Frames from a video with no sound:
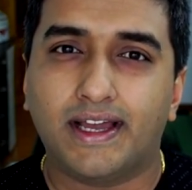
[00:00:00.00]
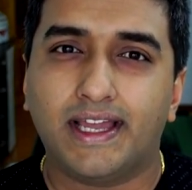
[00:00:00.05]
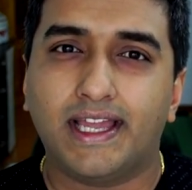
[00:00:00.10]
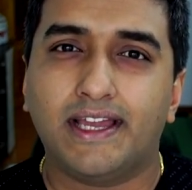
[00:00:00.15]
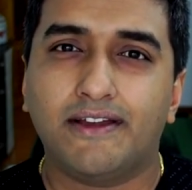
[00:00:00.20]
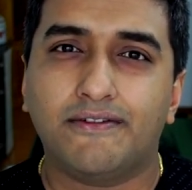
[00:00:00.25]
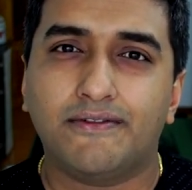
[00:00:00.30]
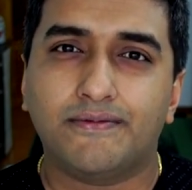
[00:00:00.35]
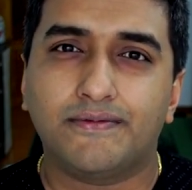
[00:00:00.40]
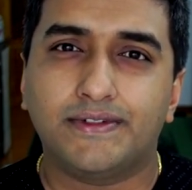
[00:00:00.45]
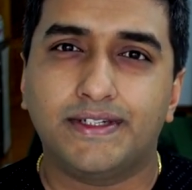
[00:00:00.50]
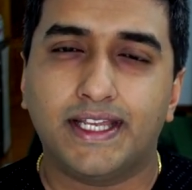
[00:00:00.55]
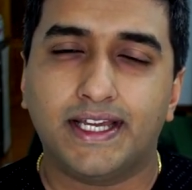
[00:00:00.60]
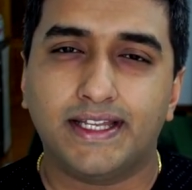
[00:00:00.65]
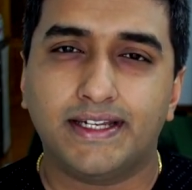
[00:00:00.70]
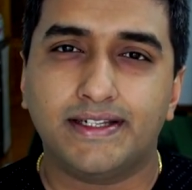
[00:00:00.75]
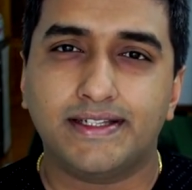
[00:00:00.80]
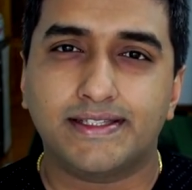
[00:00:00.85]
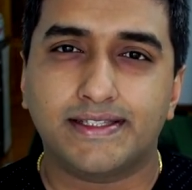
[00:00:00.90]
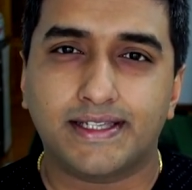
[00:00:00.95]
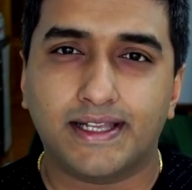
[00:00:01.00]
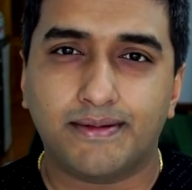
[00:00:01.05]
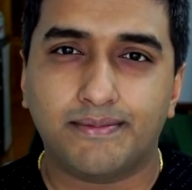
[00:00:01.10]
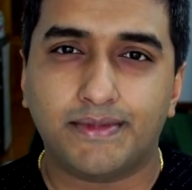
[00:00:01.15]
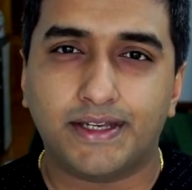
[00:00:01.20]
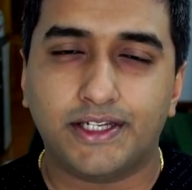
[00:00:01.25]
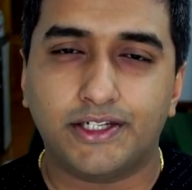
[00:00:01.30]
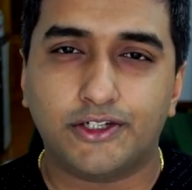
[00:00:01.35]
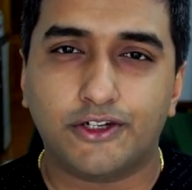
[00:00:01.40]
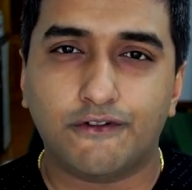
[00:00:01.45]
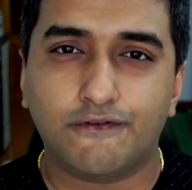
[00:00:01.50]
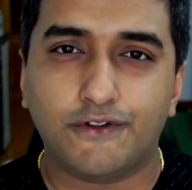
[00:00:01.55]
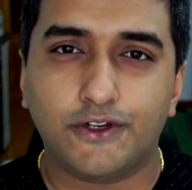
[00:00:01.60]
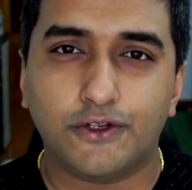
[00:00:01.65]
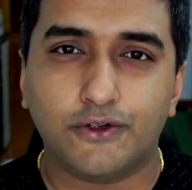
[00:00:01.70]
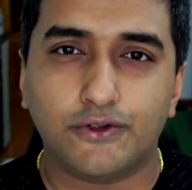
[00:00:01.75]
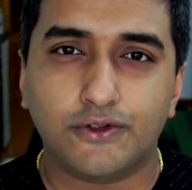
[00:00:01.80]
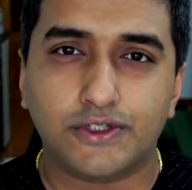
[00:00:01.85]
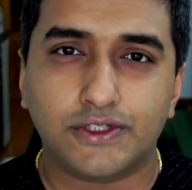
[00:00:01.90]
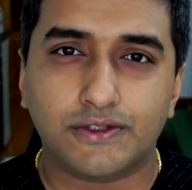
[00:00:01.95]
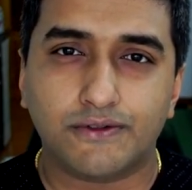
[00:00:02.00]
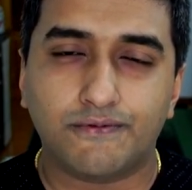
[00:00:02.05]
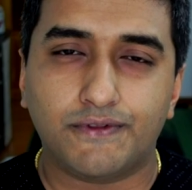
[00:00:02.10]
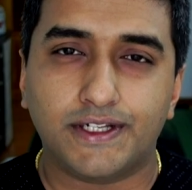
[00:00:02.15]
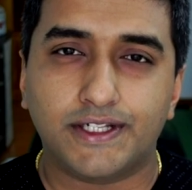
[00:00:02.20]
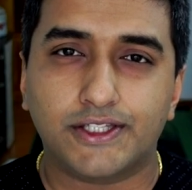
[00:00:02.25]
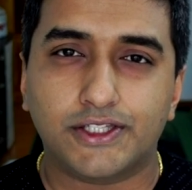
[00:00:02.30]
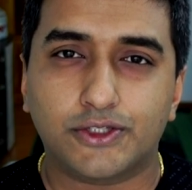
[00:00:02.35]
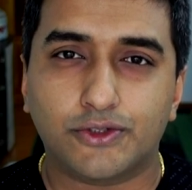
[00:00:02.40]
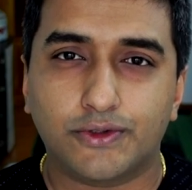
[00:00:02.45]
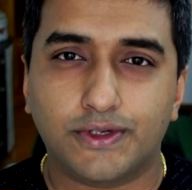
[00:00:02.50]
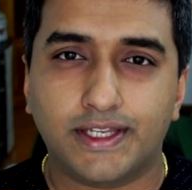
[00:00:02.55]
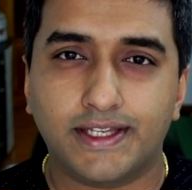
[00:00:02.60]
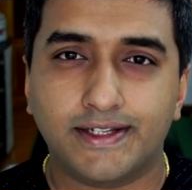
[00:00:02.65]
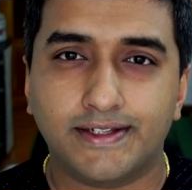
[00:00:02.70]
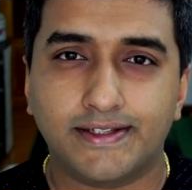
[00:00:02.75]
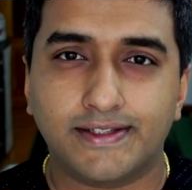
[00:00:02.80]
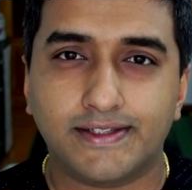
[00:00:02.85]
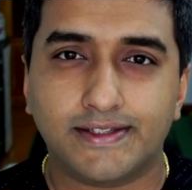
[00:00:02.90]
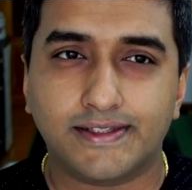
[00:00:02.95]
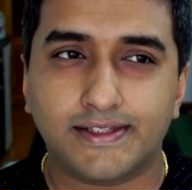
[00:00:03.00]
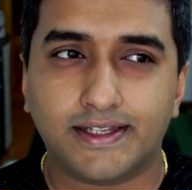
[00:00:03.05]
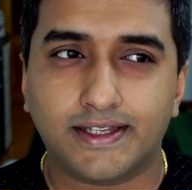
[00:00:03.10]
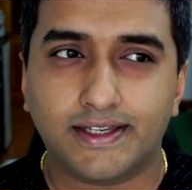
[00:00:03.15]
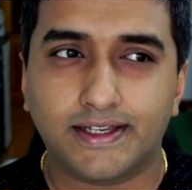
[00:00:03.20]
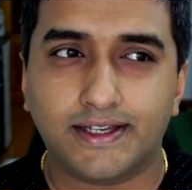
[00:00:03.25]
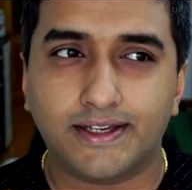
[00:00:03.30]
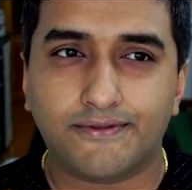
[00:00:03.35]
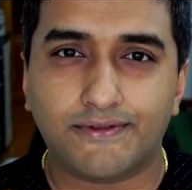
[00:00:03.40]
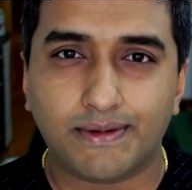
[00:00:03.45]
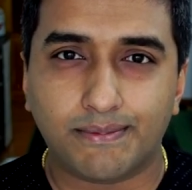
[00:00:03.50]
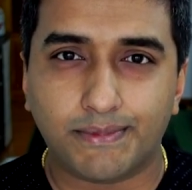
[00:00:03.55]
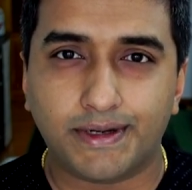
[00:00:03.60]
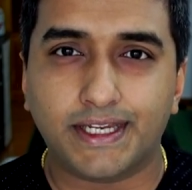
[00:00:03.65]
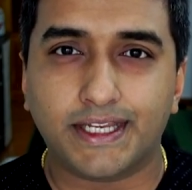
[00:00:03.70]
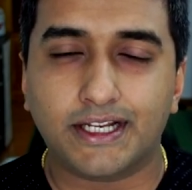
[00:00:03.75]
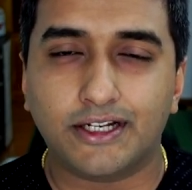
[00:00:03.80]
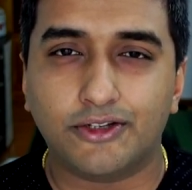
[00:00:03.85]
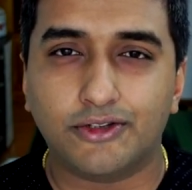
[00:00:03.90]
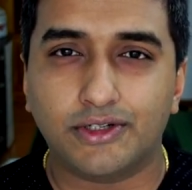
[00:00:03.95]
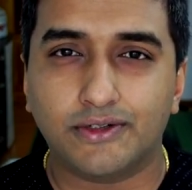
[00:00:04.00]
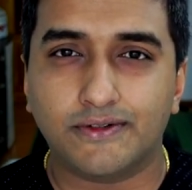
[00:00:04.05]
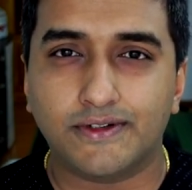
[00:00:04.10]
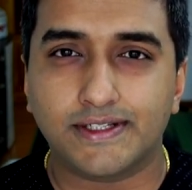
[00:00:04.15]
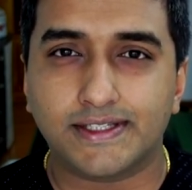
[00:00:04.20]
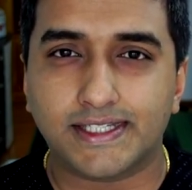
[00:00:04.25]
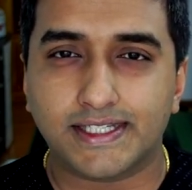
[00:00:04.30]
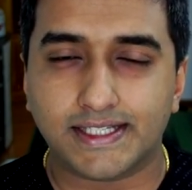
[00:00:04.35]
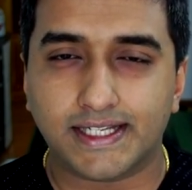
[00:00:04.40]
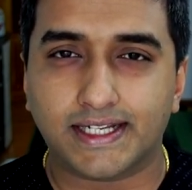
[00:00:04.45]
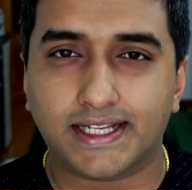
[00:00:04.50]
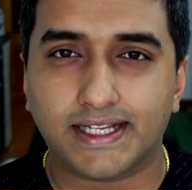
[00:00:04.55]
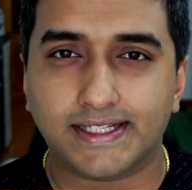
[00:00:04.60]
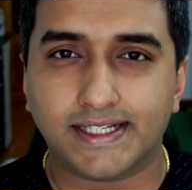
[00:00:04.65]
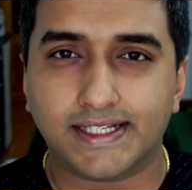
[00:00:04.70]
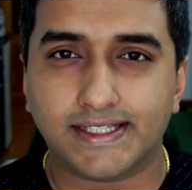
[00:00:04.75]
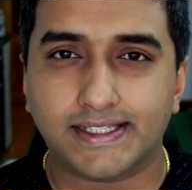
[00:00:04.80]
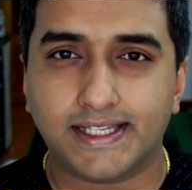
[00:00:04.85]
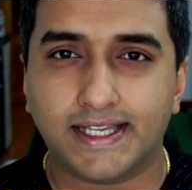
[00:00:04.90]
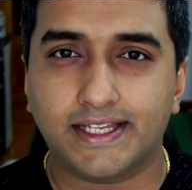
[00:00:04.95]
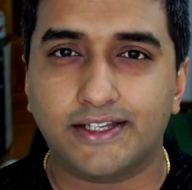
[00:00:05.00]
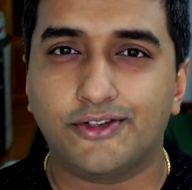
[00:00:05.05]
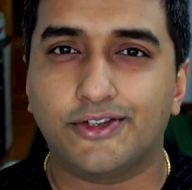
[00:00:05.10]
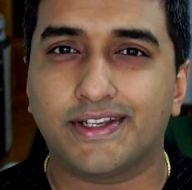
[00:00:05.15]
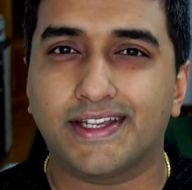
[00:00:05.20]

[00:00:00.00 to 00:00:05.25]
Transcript: I have done some interviews with students uh, from medical universities in Kazakhstan.